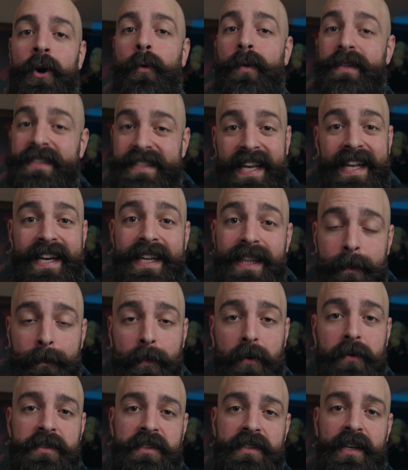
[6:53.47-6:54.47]
was getting the
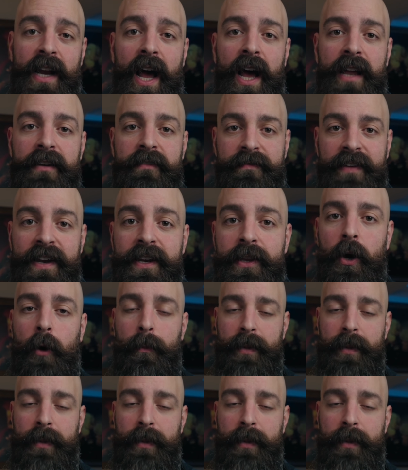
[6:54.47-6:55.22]
person on video,